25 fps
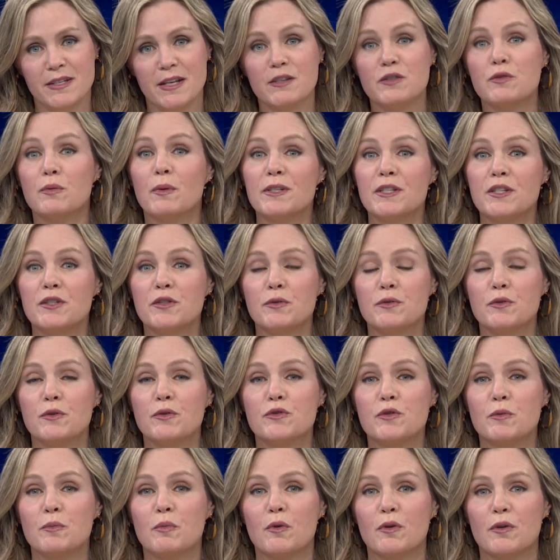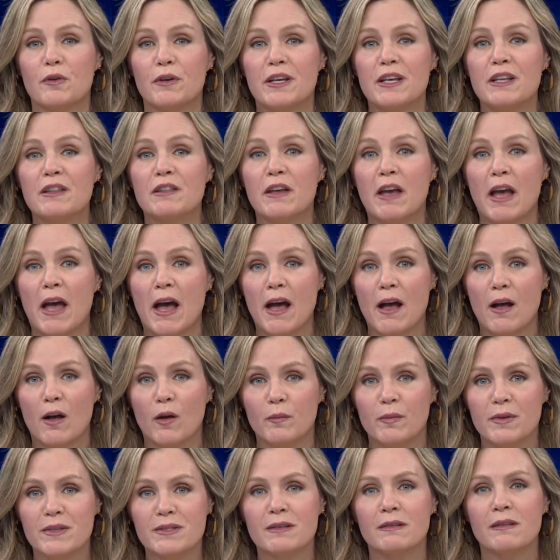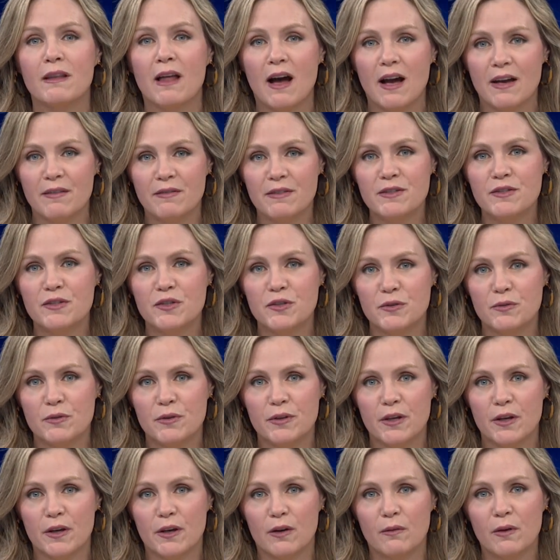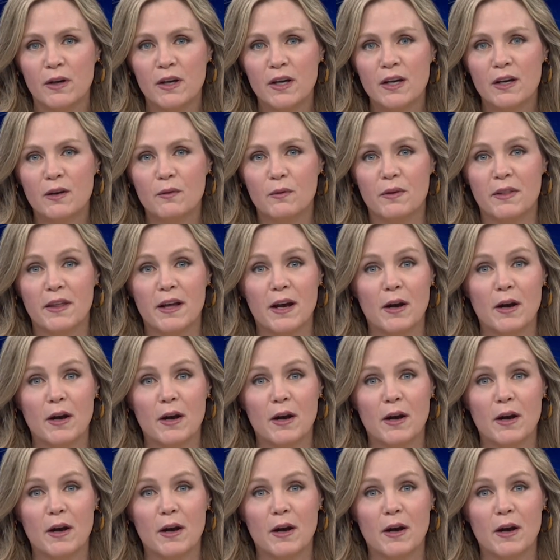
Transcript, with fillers: and 22 News reporter Heath Kalb is live in studio with